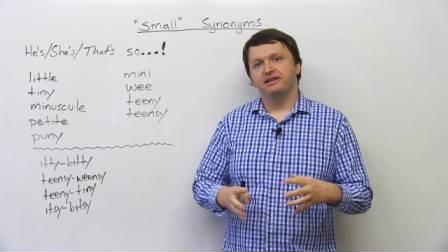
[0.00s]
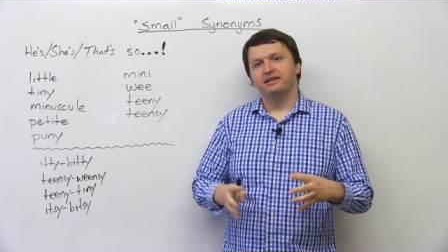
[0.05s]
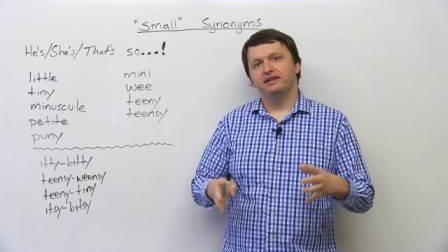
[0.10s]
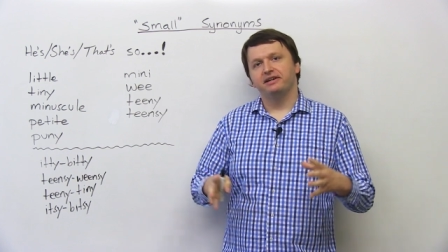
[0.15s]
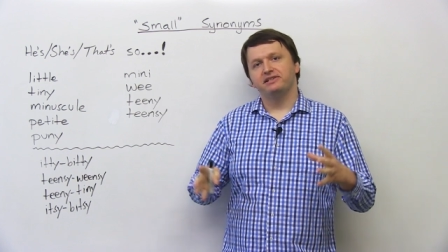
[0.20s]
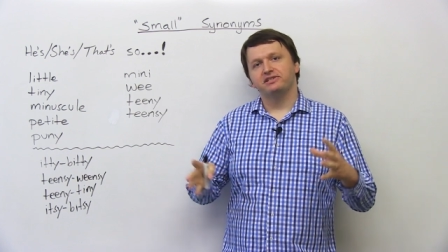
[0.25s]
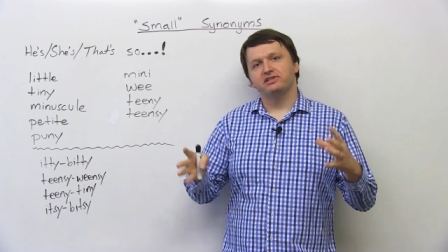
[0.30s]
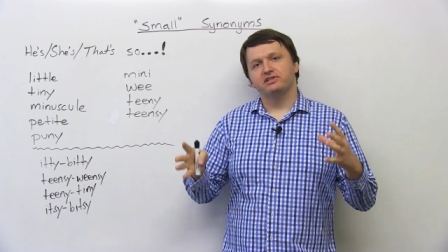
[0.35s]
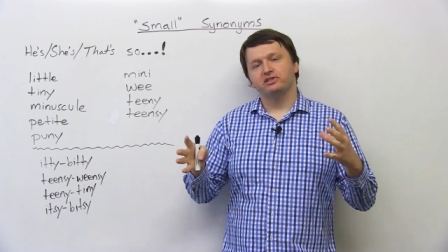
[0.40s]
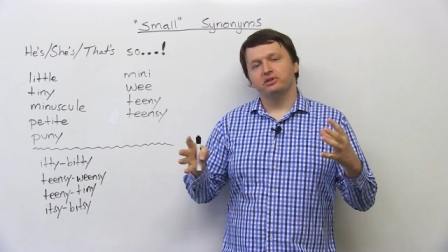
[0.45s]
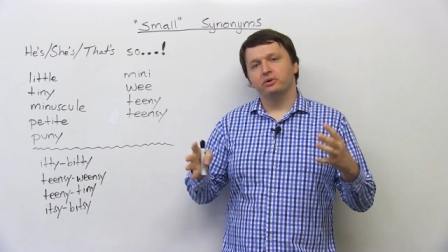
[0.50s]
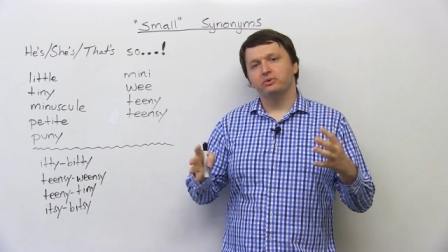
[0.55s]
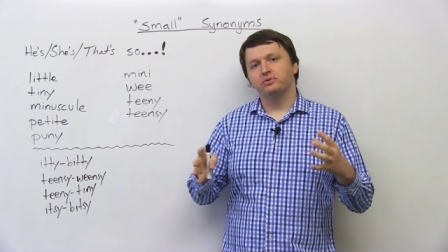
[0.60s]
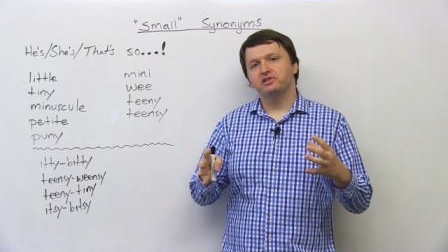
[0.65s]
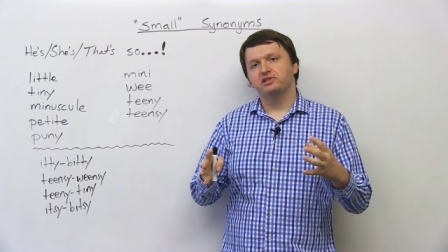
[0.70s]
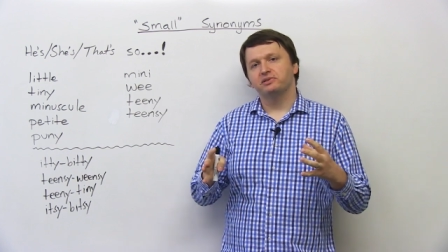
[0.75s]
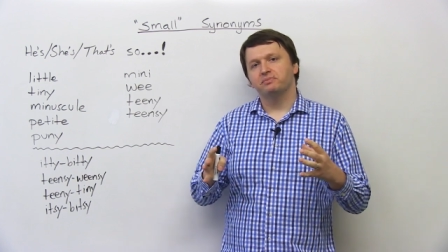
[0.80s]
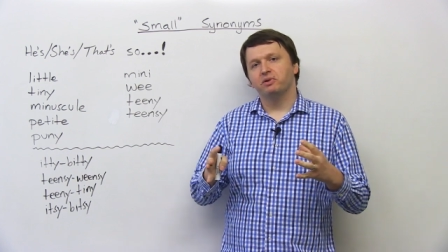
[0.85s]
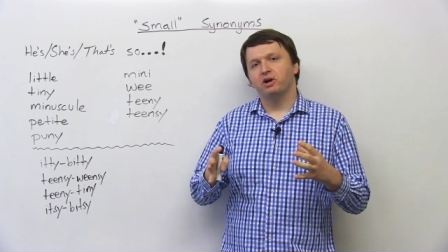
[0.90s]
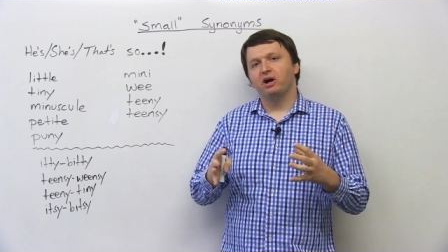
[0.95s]
It's so
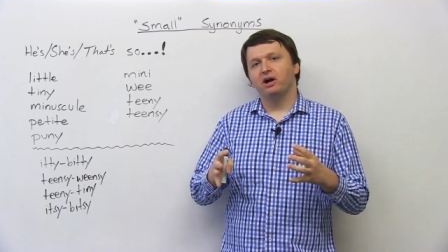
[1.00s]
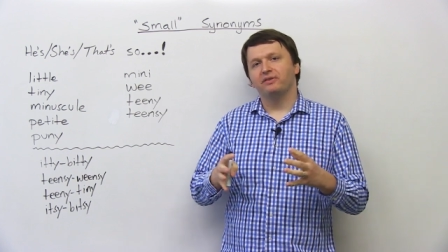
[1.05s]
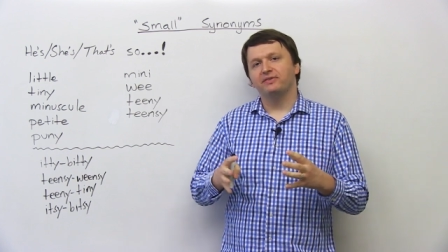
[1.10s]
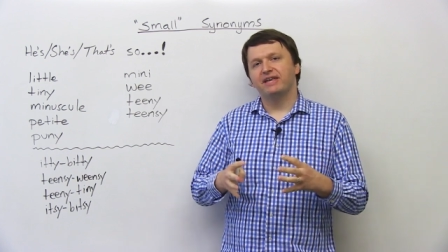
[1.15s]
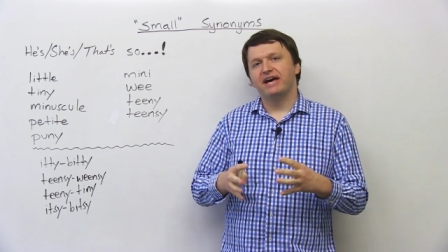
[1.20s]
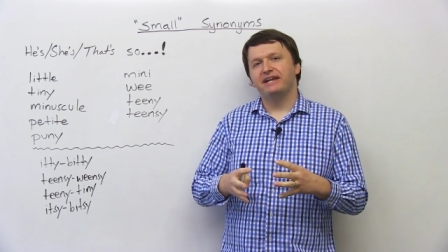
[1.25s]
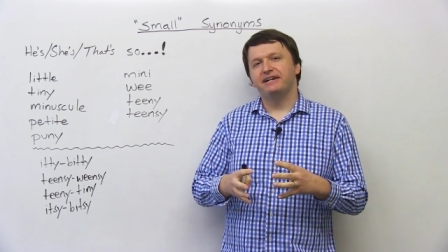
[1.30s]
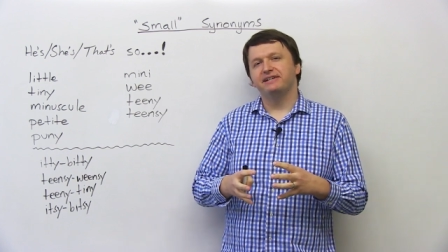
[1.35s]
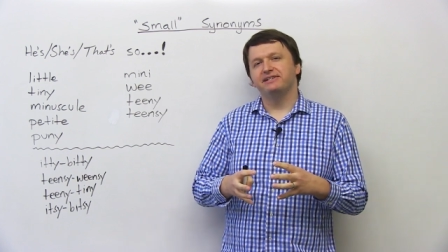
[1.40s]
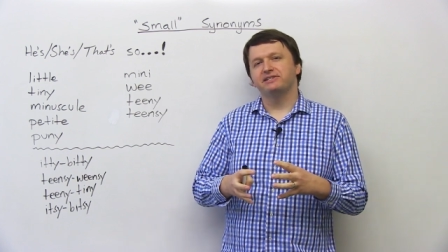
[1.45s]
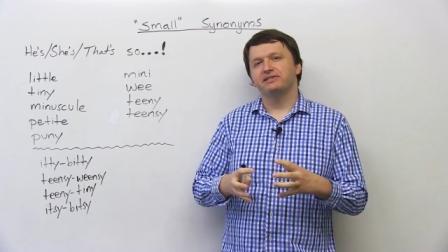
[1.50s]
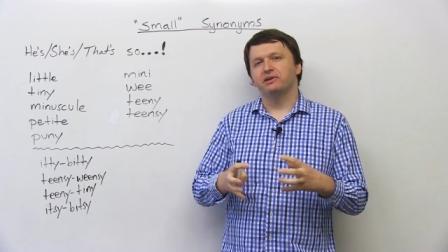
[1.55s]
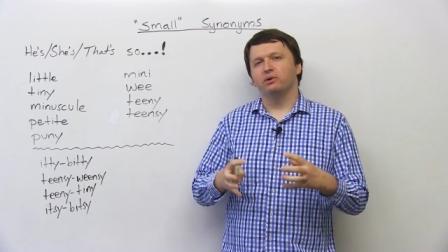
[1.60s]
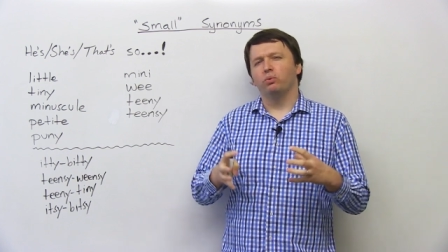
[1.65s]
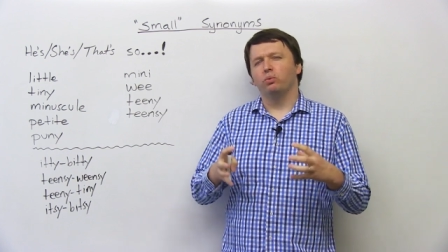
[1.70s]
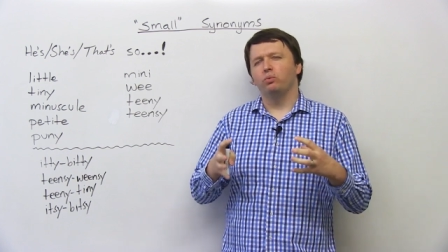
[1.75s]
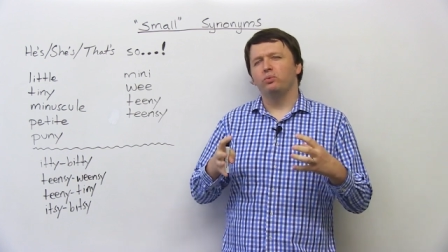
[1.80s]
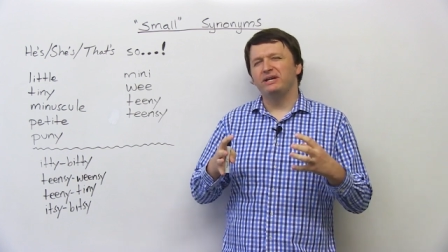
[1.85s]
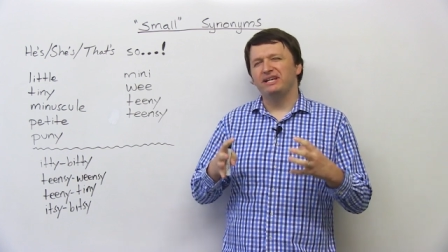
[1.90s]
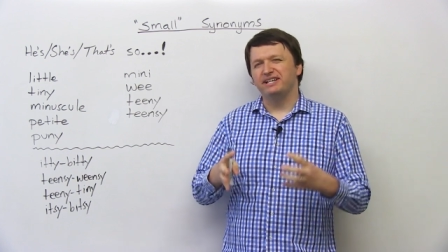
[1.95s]
small that it's
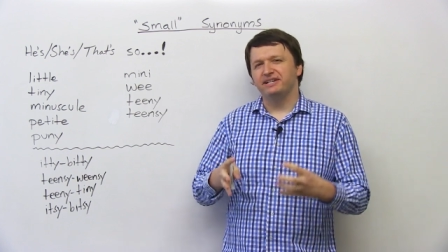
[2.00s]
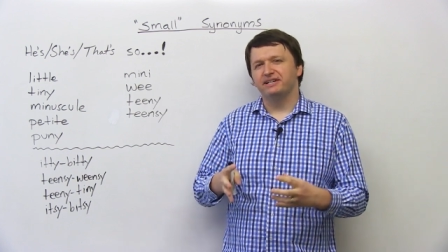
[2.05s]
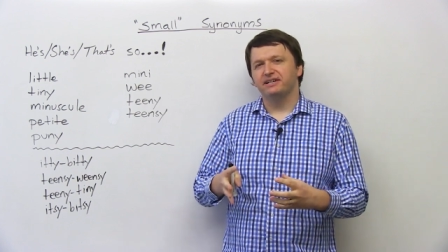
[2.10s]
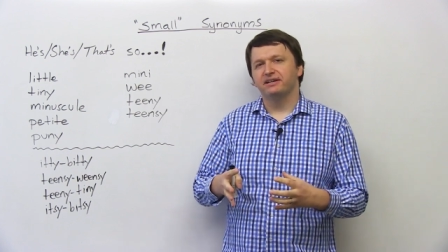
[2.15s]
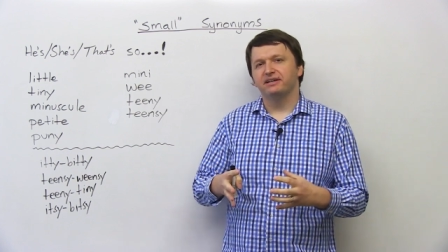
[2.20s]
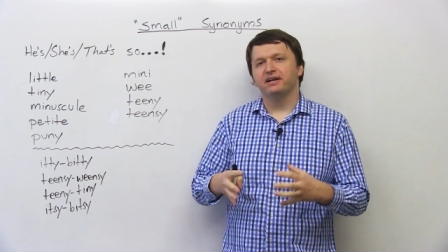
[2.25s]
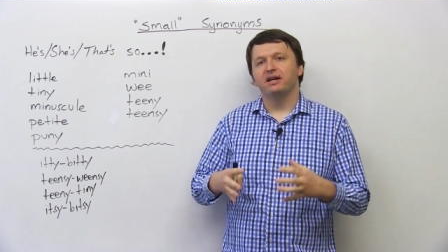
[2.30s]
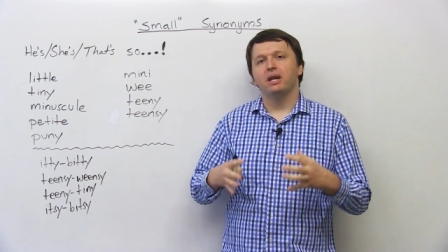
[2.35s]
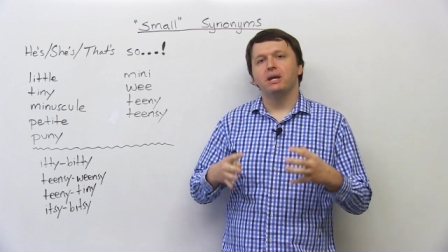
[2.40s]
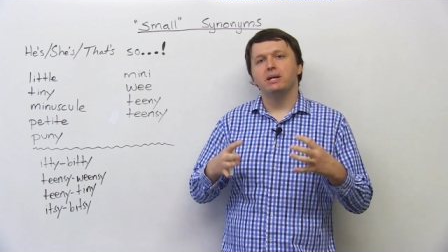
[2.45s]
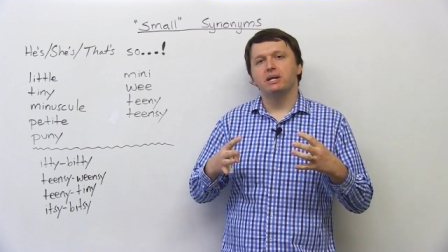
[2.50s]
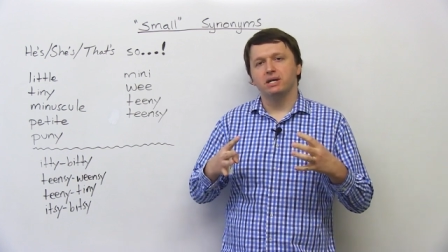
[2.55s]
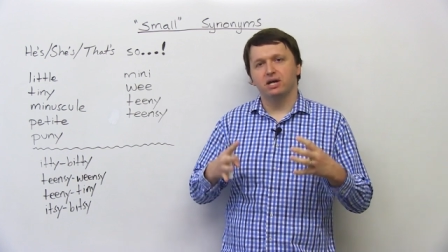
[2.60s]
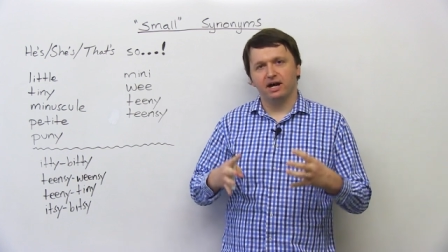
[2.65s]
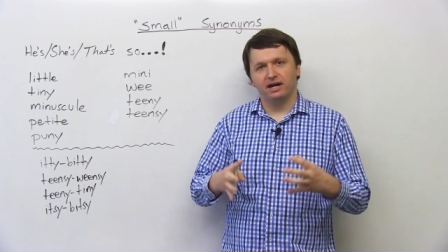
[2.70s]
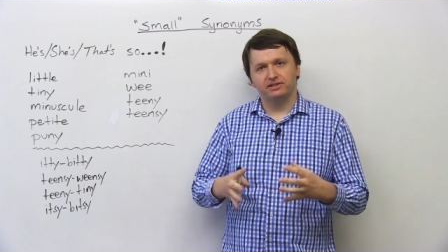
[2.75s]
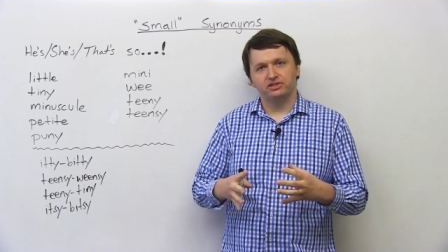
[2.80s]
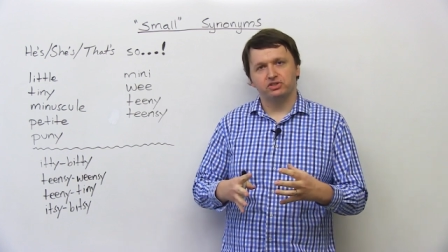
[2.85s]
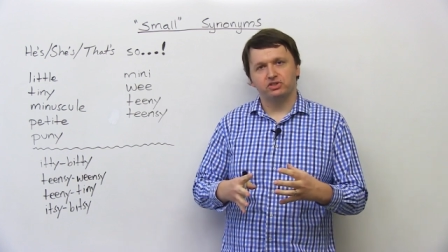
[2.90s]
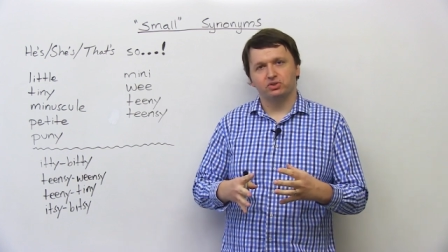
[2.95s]
weak,
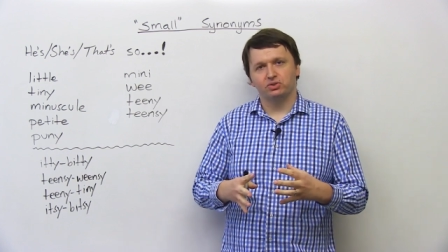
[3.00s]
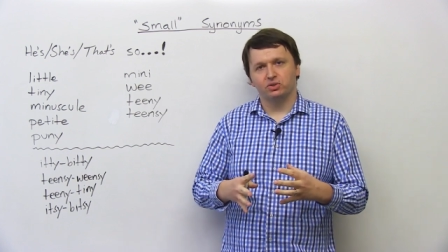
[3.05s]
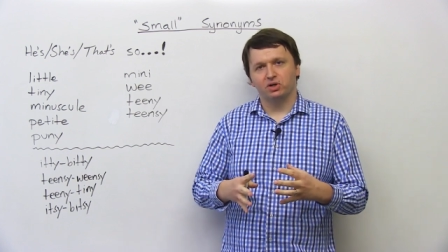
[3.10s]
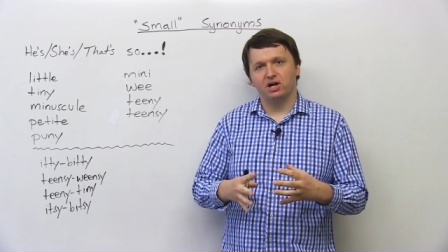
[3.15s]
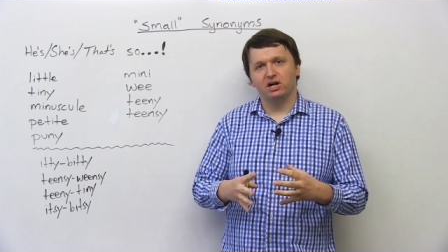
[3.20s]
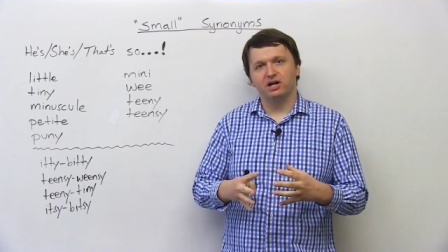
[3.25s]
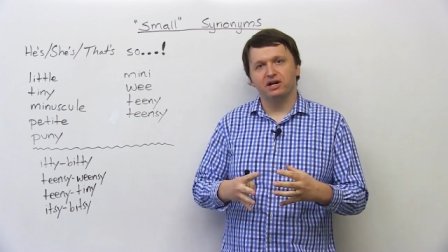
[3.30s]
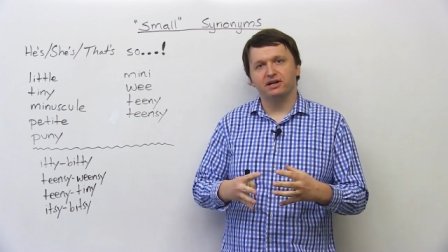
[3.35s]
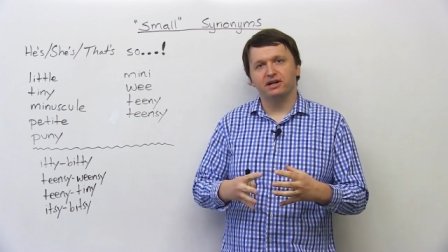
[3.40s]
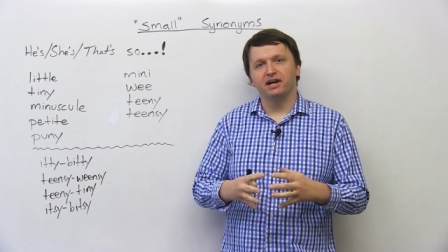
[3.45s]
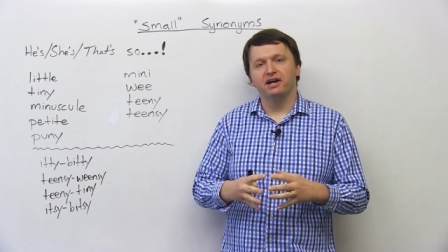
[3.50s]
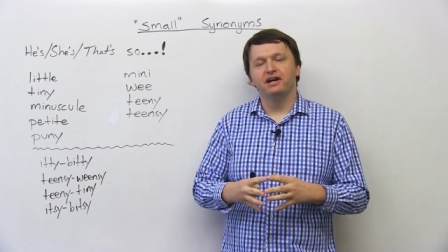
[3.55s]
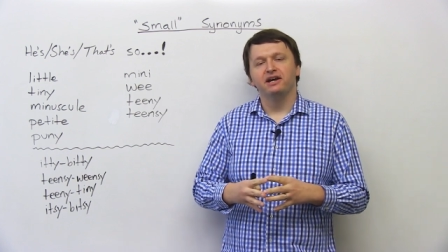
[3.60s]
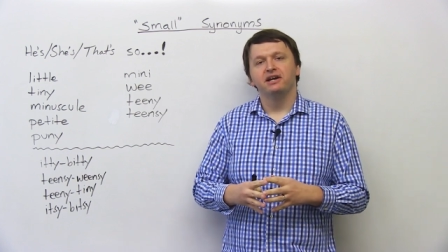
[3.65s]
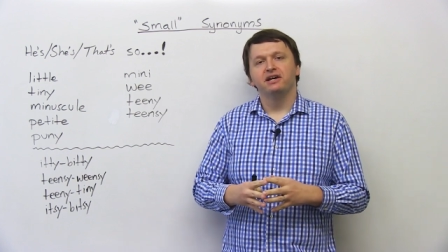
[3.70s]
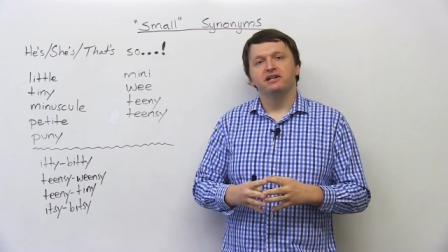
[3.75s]
not strong.